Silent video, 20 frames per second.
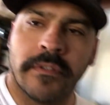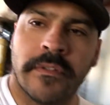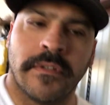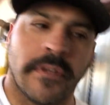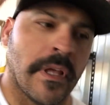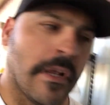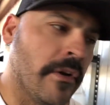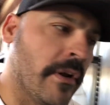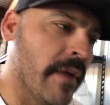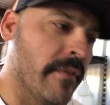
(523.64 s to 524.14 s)
I
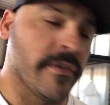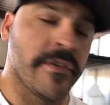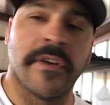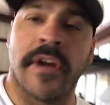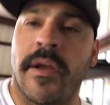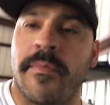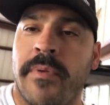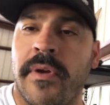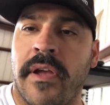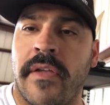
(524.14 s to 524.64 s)
don't have a
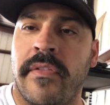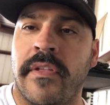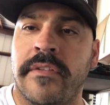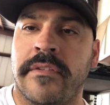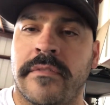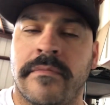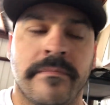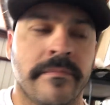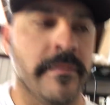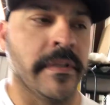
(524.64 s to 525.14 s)
tripod
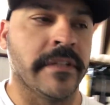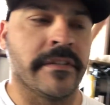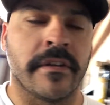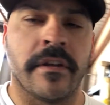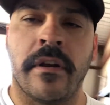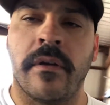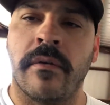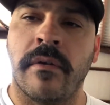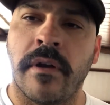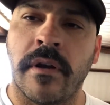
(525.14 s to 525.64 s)
that's
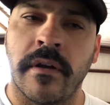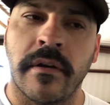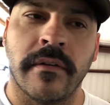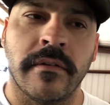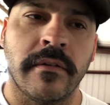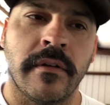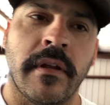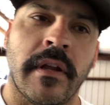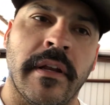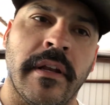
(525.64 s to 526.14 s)
gonna work.
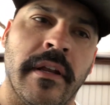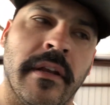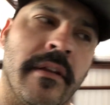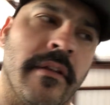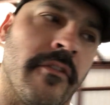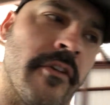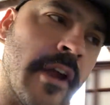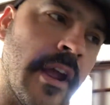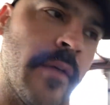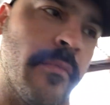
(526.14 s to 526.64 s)
I need to
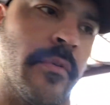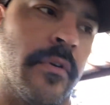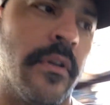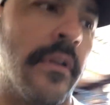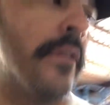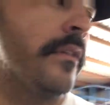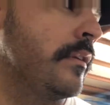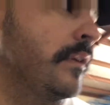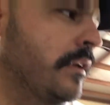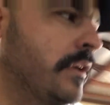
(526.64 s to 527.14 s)
grab
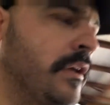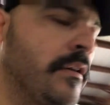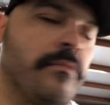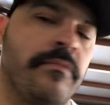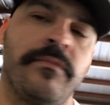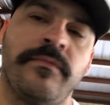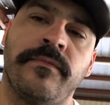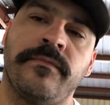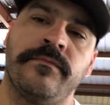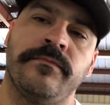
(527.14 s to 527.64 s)
one. I keep
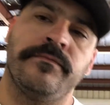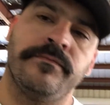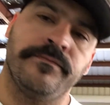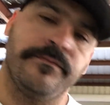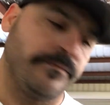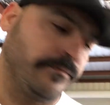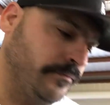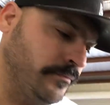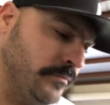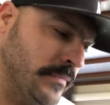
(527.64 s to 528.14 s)

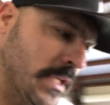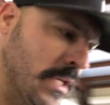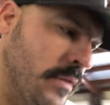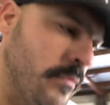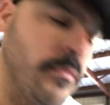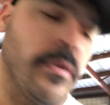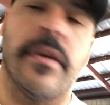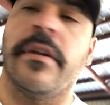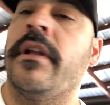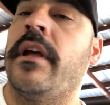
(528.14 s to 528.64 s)

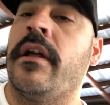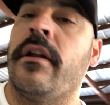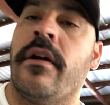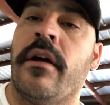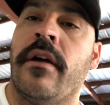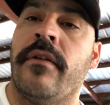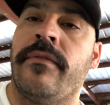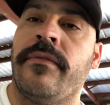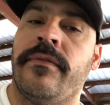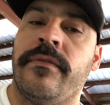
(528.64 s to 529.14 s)
putting that
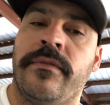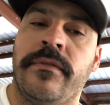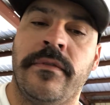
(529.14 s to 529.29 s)
off.